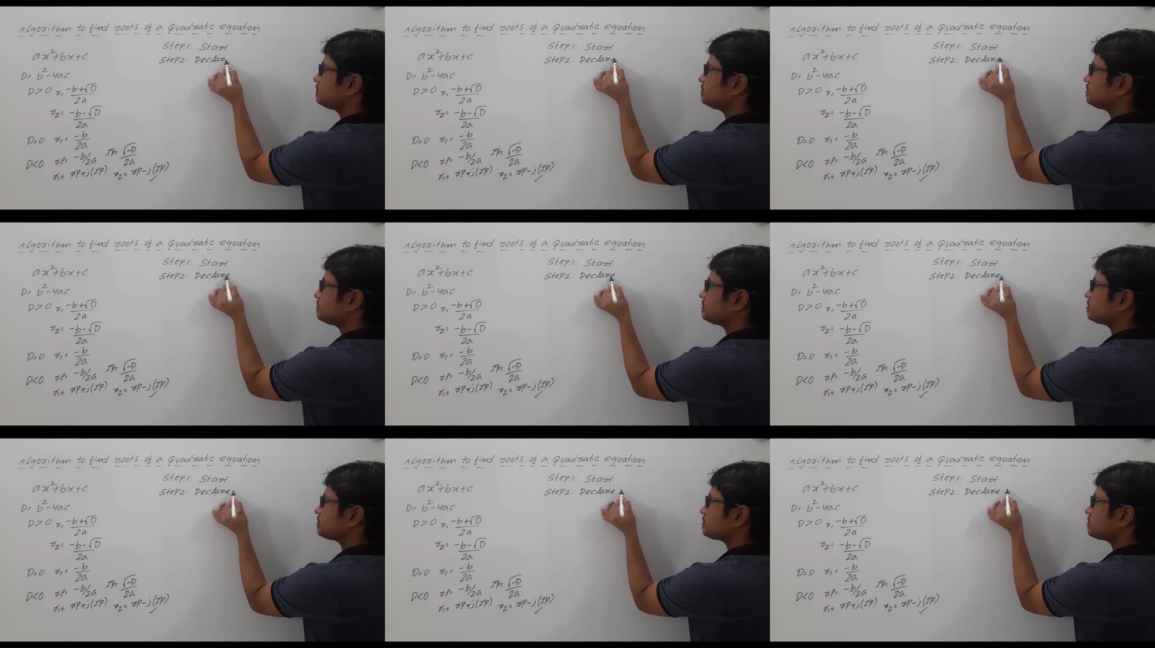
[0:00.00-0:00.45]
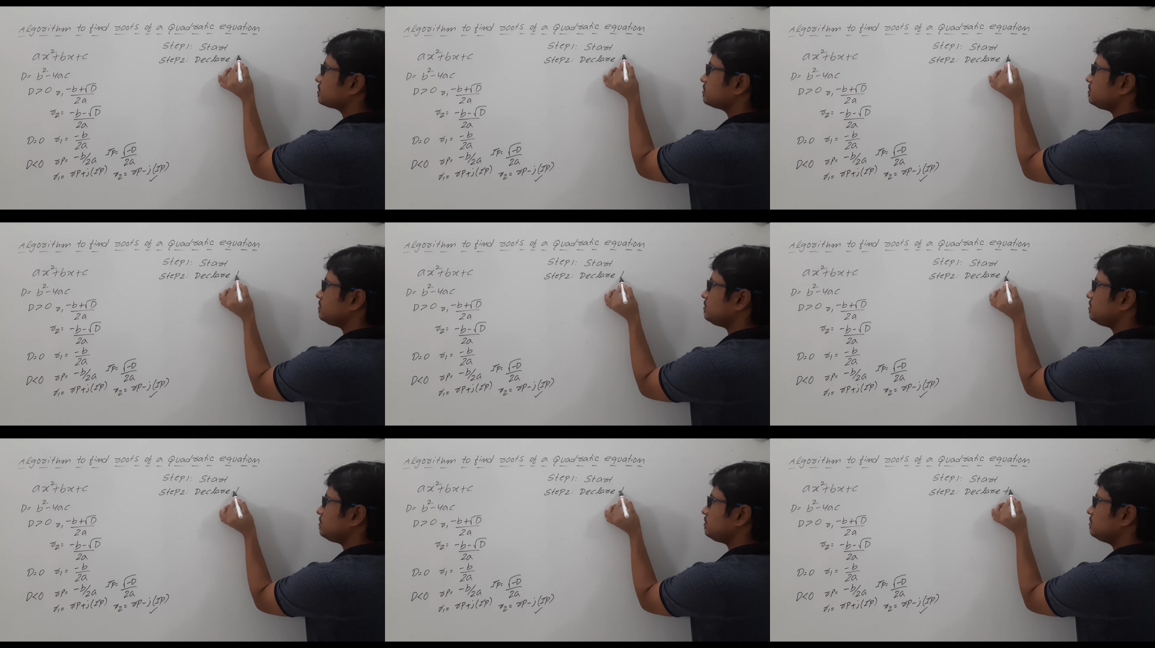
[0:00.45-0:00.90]

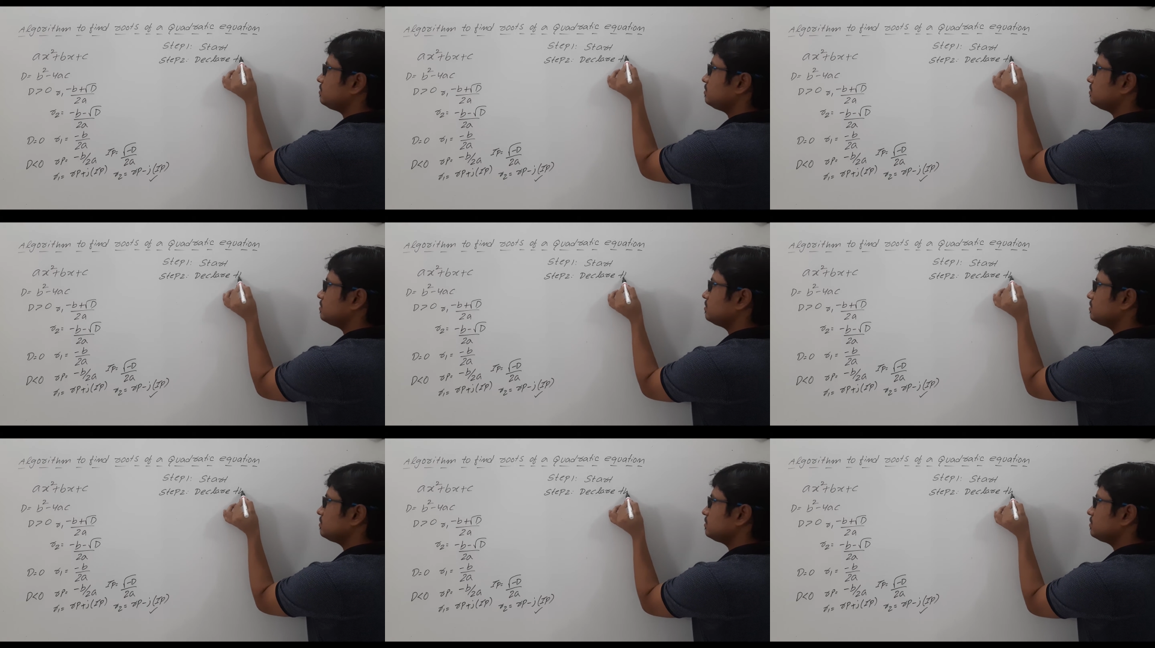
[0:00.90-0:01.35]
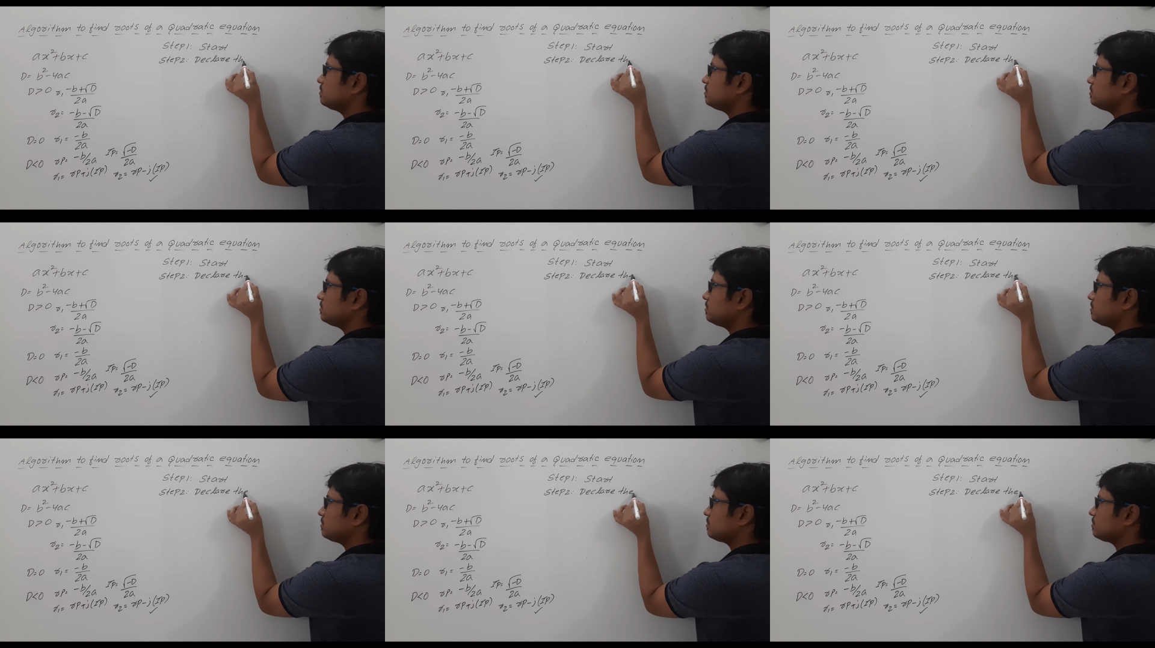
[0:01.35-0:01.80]

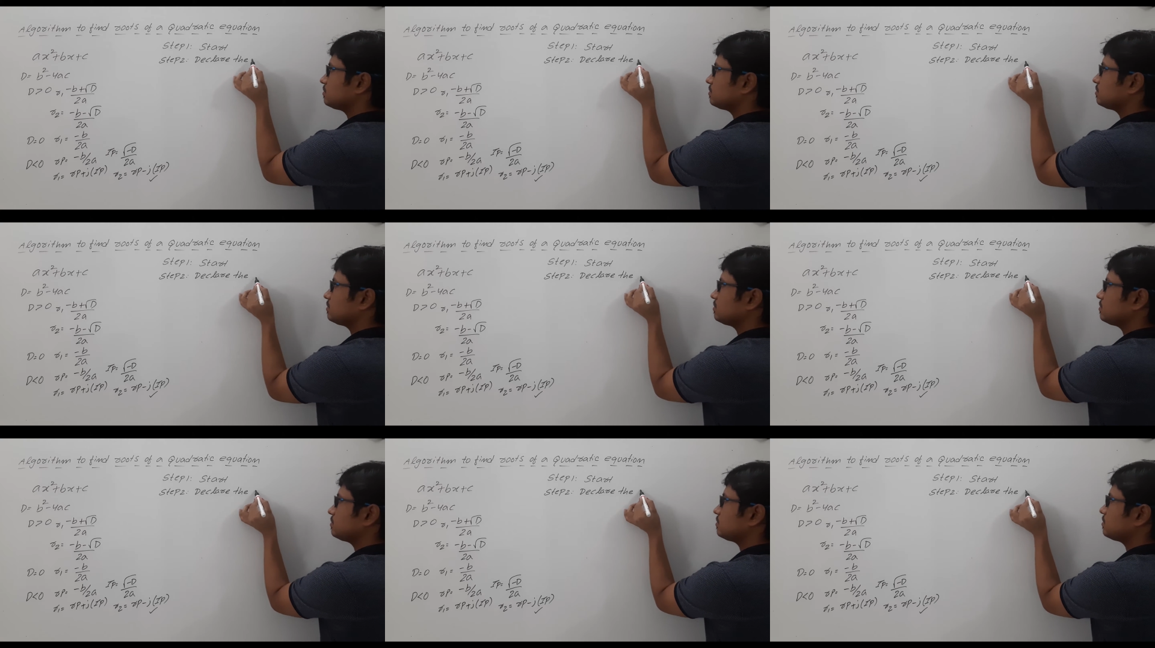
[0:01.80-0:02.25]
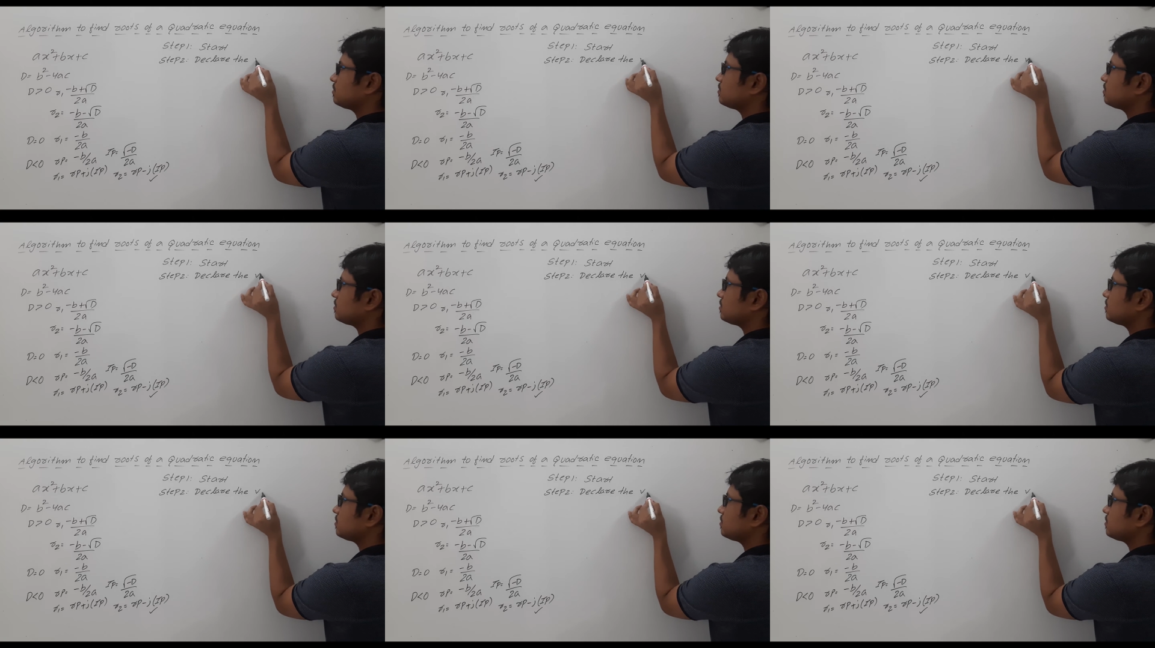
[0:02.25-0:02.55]
No one is speaking in this clip.